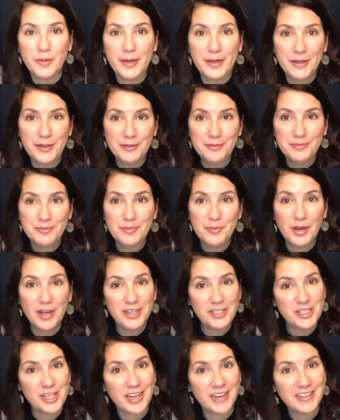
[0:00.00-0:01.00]
bear
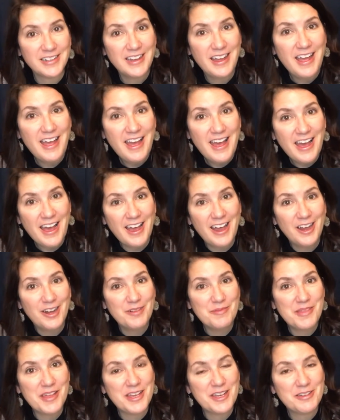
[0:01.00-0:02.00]
project. I
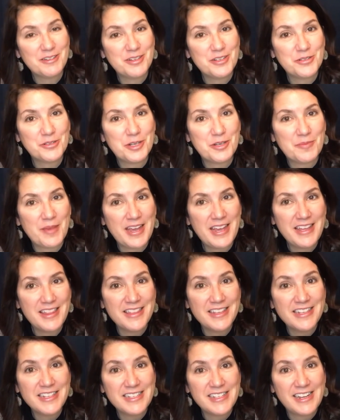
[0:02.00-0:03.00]
hope that you enjoyed making
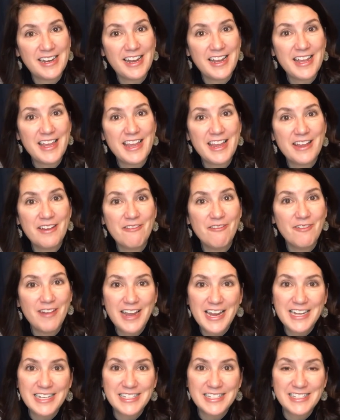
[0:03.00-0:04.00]
this, and I can't
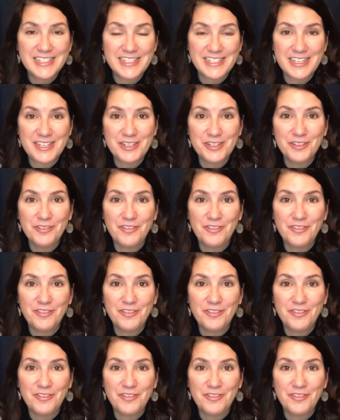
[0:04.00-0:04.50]
wait to see your